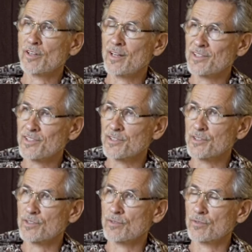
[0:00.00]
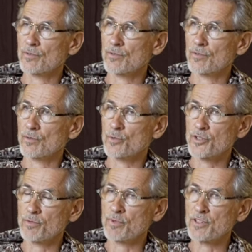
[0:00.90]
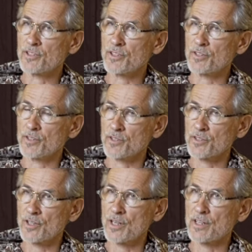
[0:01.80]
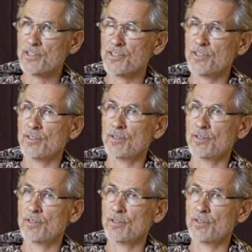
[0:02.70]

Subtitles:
classes who simply see this as